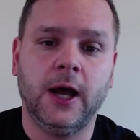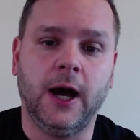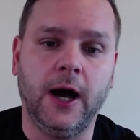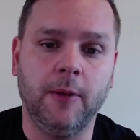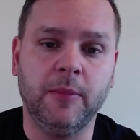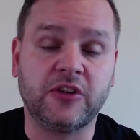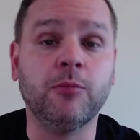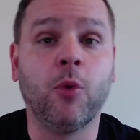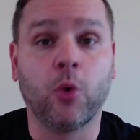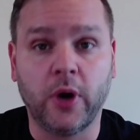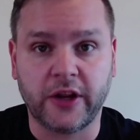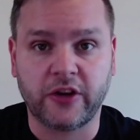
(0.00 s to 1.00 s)
It's
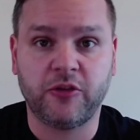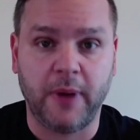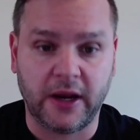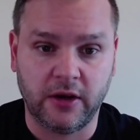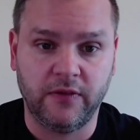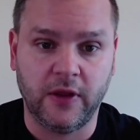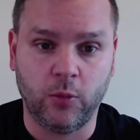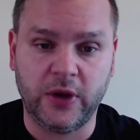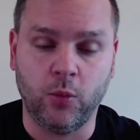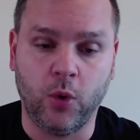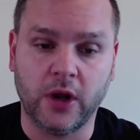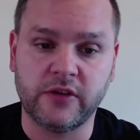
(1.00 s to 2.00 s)
more unexpected that
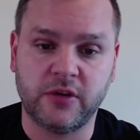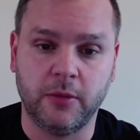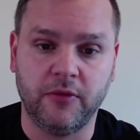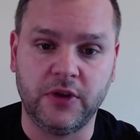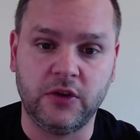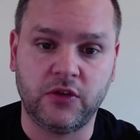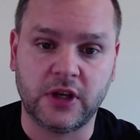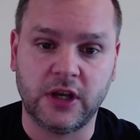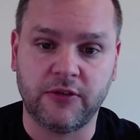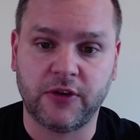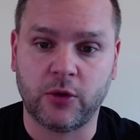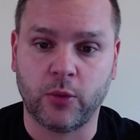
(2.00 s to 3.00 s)
we won some of these
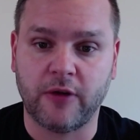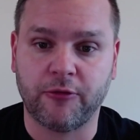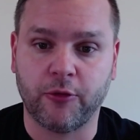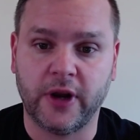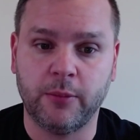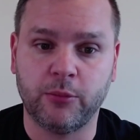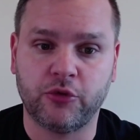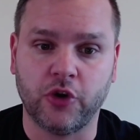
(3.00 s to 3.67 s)
significant referendums.